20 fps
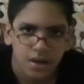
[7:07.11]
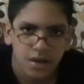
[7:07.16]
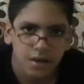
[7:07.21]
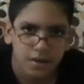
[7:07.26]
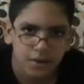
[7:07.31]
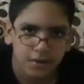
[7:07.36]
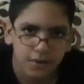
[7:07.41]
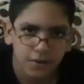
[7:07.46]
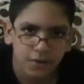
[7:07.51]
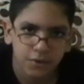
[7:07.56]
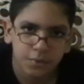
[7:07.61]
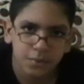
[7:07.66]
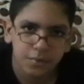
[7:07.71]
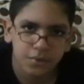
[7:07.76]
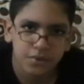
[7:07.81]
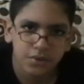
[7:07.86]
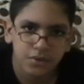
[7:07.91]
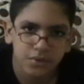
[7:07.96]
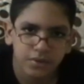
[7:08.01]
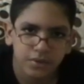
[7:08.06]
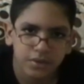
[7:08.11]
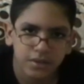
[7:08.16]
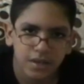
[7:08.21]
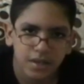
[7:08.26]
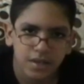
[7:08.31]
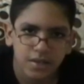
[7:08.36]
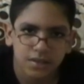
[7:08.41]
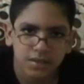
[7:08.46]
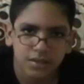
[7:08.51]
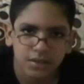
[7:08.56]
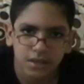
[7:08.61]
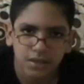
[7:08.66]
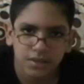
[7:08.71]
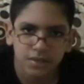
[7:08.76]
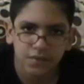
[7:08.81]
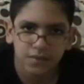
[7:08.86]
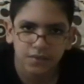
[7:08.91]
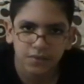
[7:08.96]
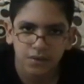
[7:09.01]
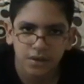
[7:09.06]
And I hope you enjoyed, guys, and that's
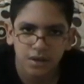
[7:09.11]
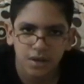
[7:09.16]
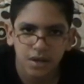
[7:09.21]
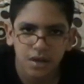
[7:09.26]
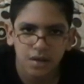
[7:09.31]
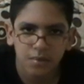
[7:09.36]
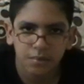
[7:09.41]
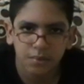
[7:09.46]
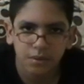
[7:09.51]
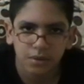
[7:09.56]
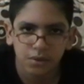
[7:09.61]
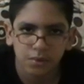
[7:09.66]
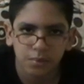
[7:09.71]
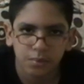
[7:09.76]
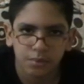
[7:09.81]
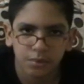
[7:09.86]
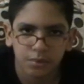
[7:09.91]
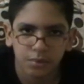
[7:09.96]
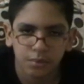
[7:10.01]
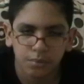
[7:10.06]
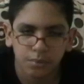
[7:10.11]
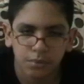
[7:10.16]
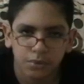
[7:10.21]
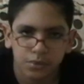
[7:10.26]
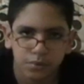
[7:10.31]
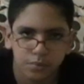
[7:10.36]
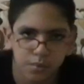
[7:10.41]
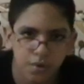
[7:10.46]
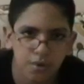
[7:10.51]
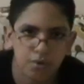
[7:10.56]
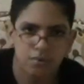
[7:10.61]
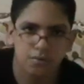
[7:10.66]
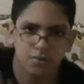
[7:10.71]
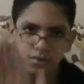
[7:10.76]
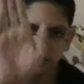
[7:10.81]
it for now. I'm gonna complete one more tomorrow.